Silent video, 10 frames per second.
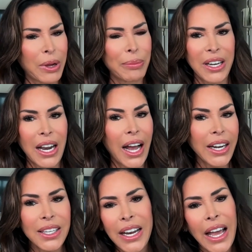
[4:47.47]
I mean, I
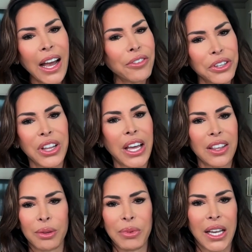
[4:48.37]
didn't have all that
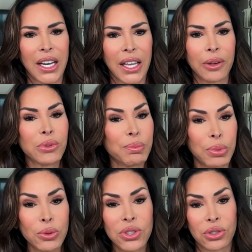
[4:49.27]
in the beginning. It was
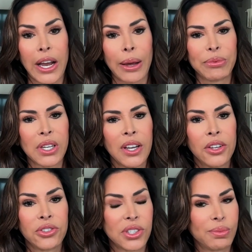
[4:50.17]
bootstrapped.
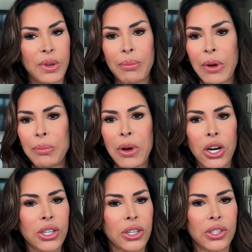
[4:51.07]
Just me and my
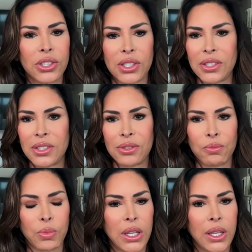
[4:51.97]
partner, just
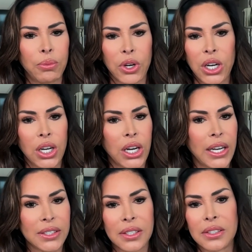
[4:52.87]
really working our
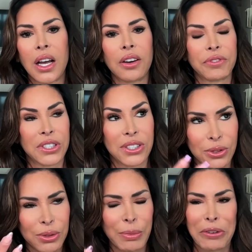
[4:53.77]
asses off,
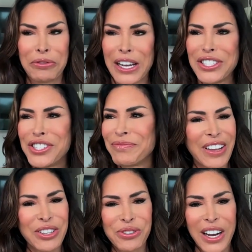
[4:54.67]
excuse my French,
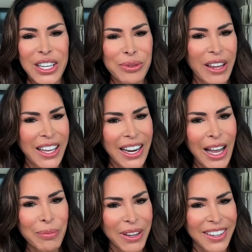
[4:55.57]
and trying to make it
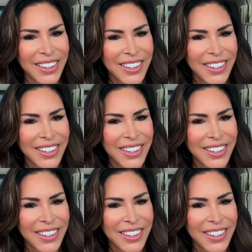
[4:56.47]
happen.